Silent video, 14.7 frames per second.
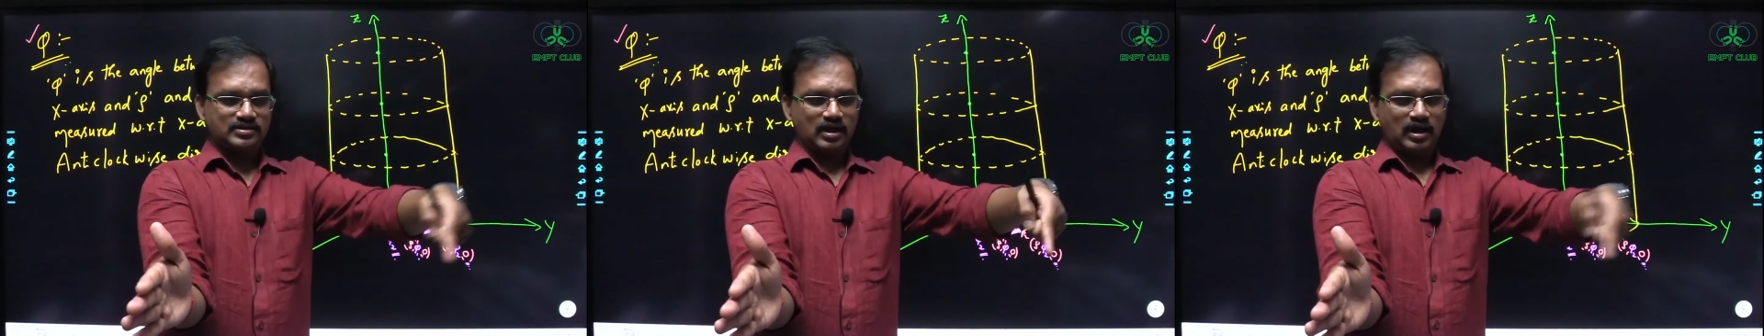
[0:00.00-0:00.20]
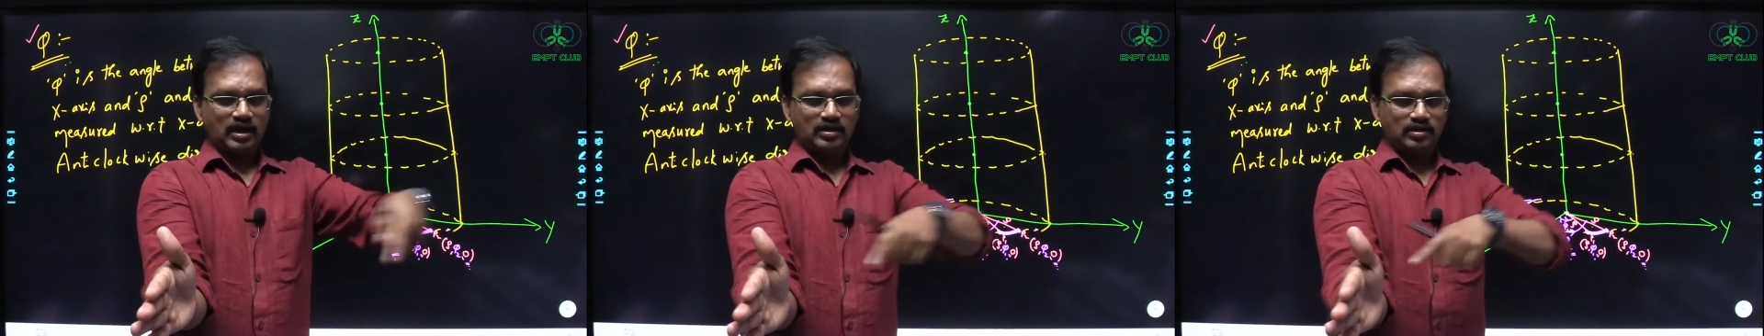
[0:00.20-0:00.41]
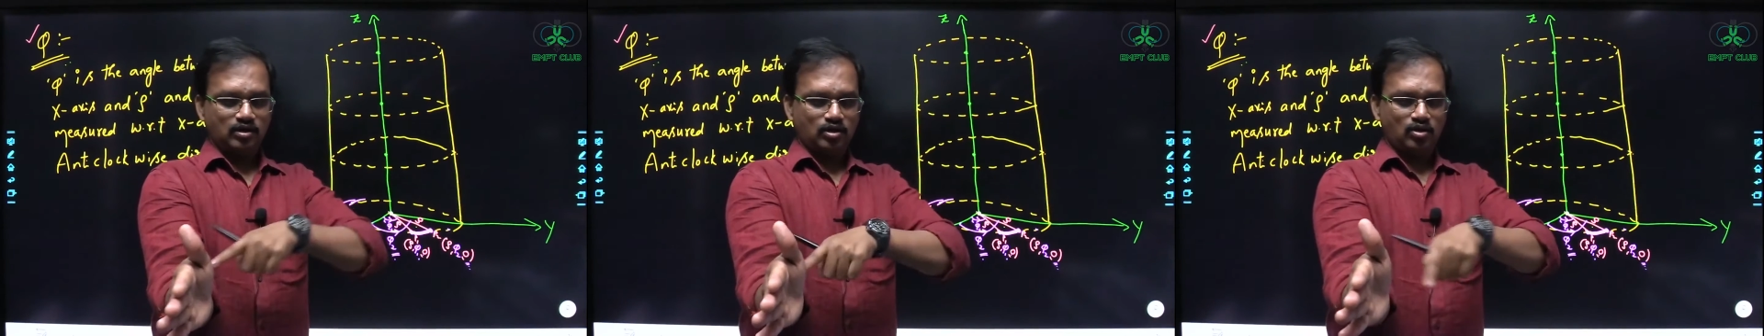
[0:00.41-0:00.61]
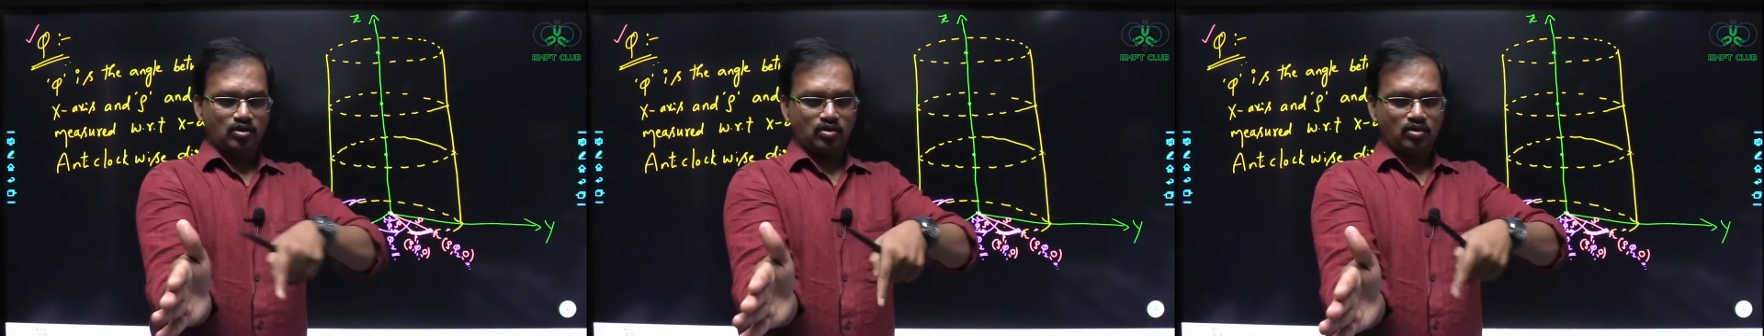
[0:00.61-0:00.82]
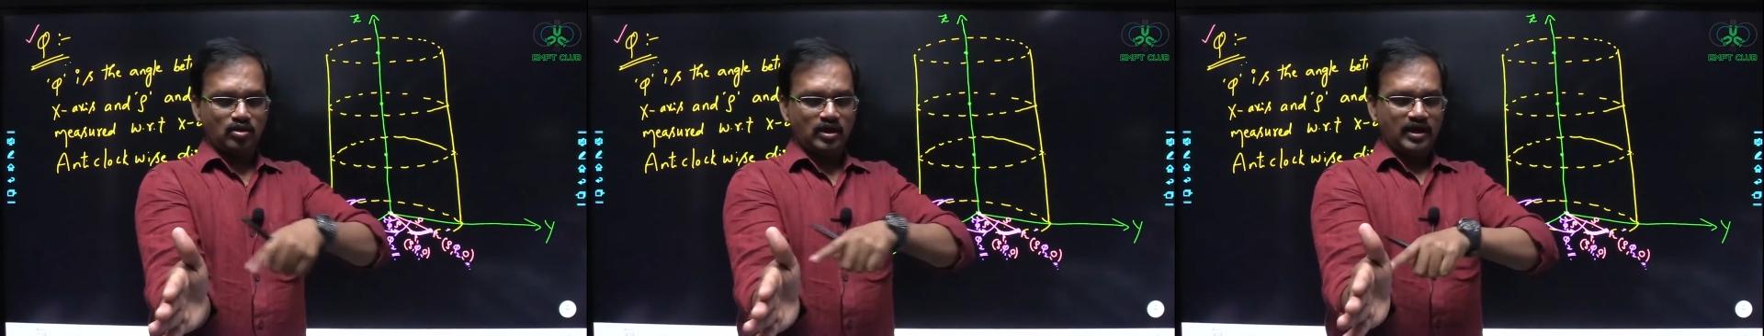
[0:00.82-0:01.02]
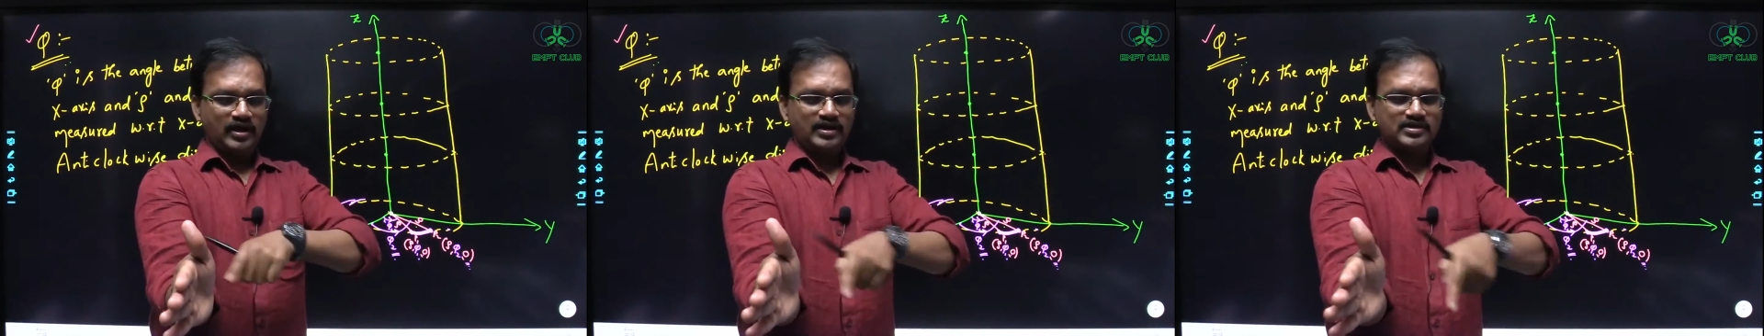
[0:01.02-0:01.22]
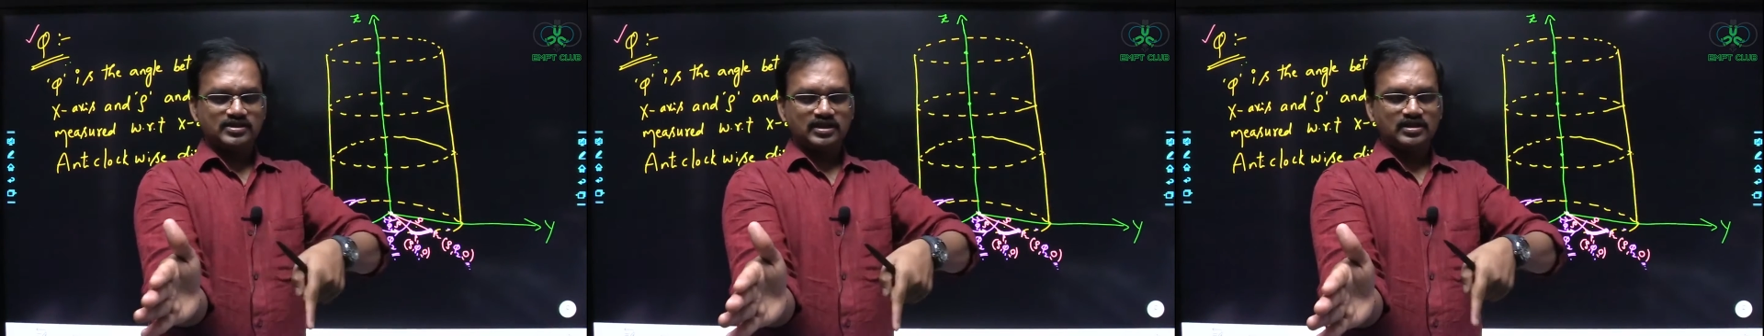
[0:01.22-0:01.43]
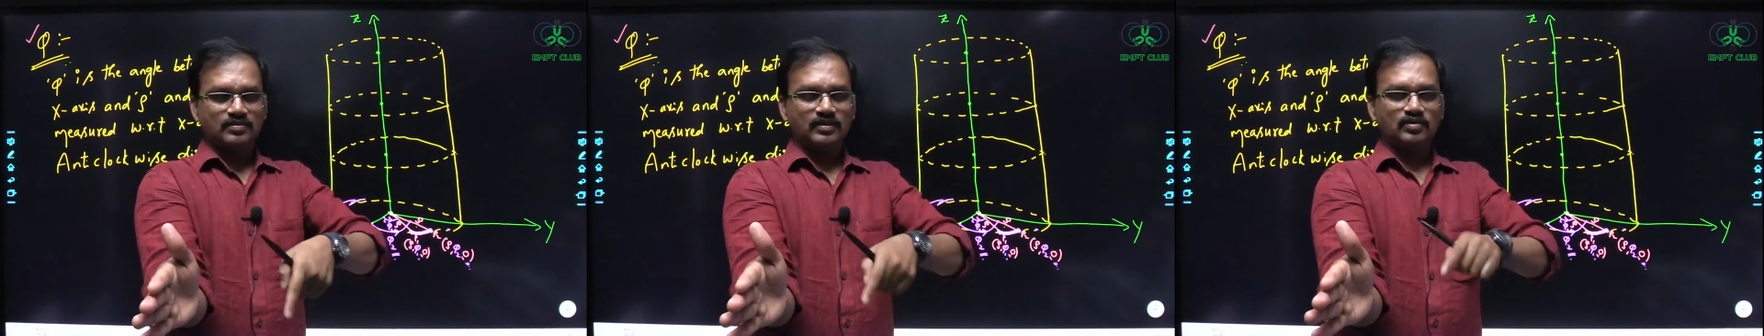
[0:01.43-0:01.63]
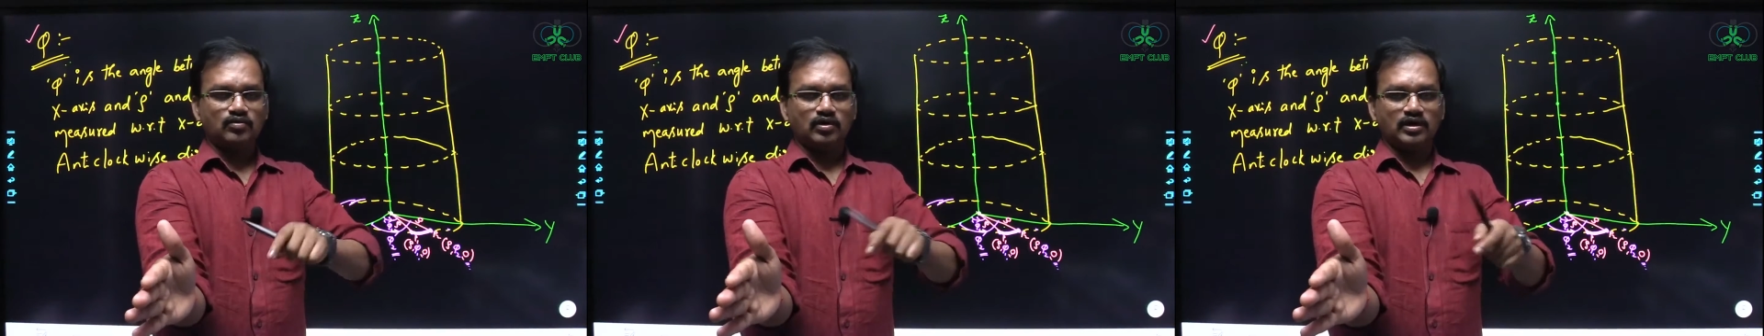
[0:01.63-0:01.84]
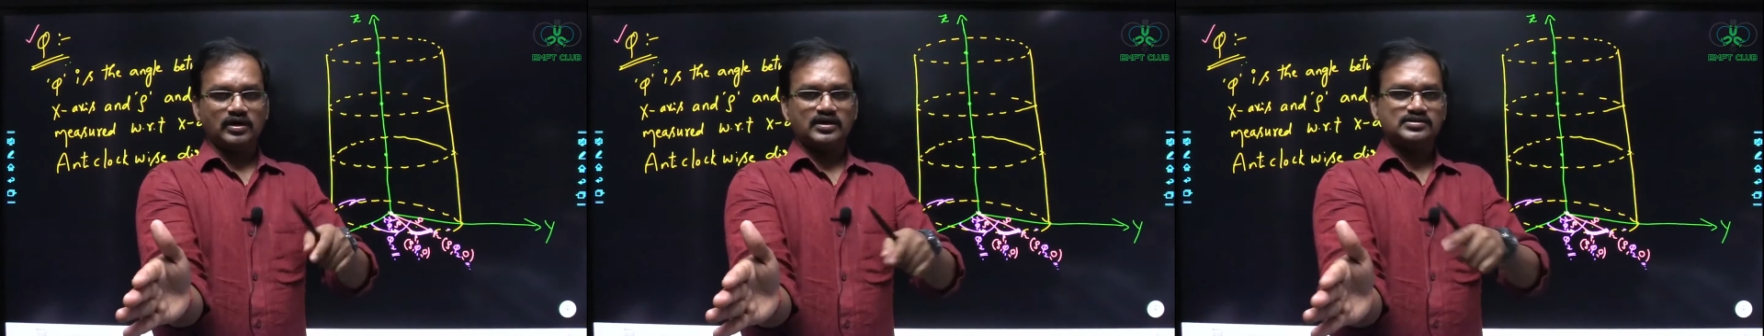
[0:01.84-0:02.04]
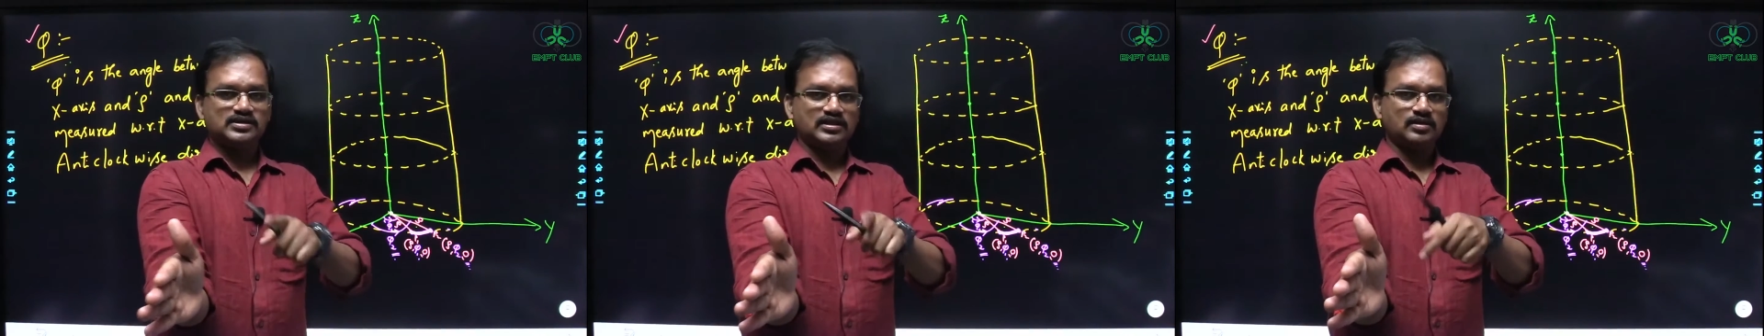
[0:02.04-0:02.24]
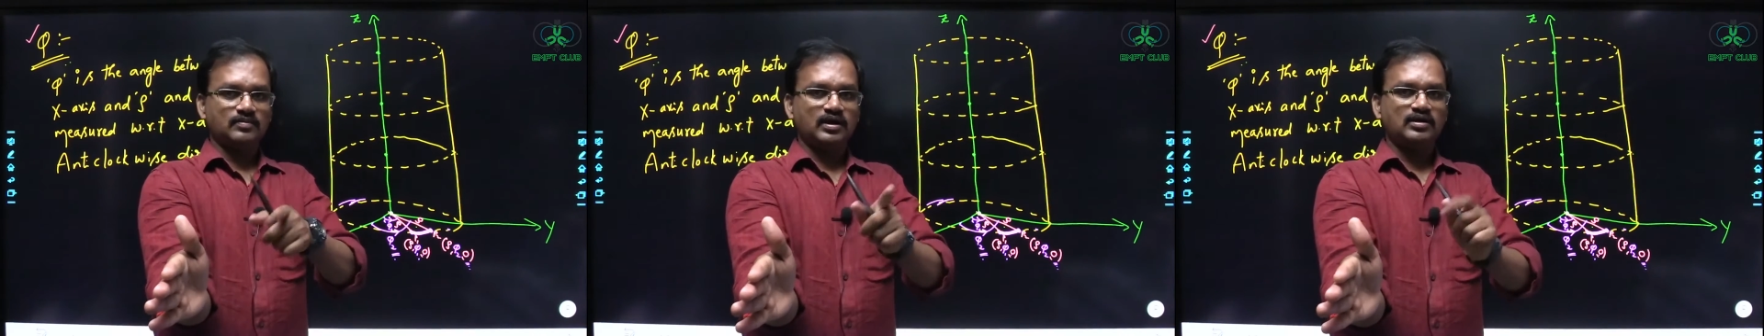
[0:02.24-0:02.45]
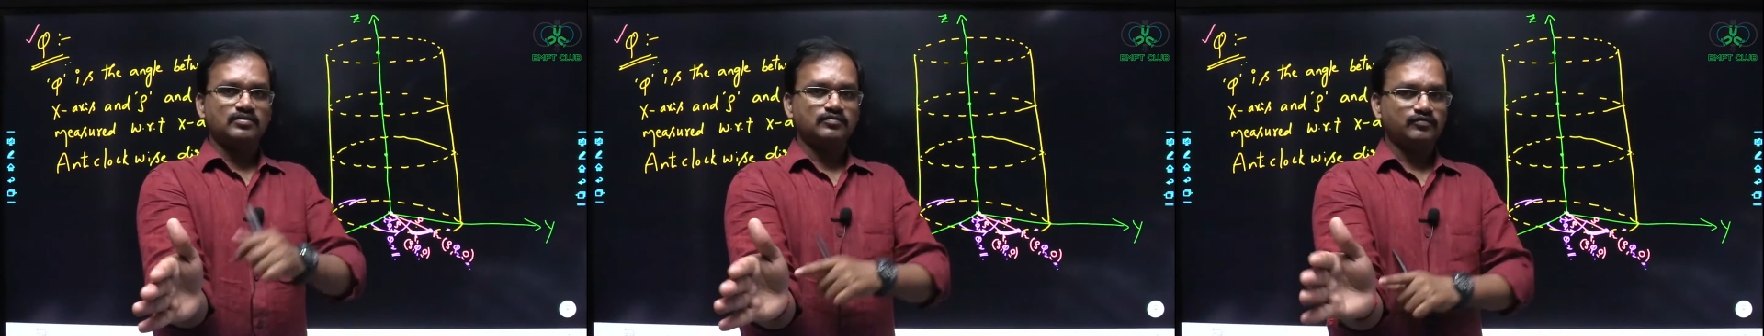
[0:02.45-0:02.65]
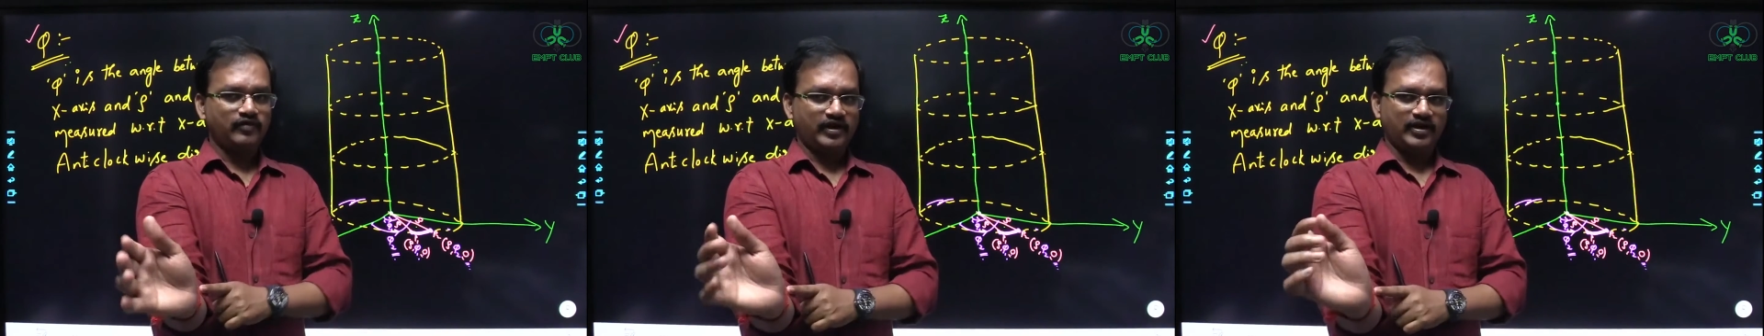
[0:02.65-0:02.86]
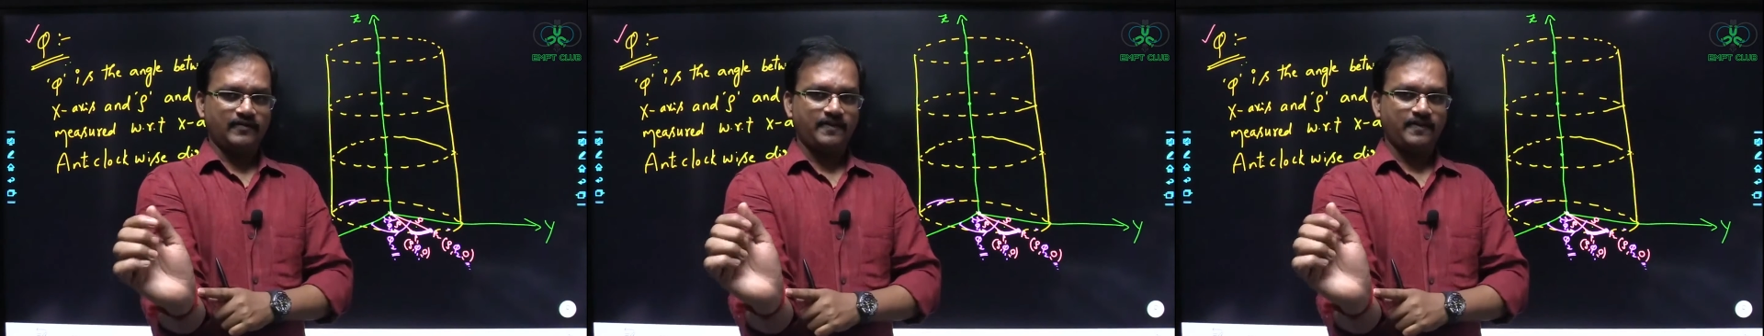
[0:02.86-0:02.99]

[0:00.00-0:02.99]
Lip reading: and rho is nothing but what? Is nothing but phi.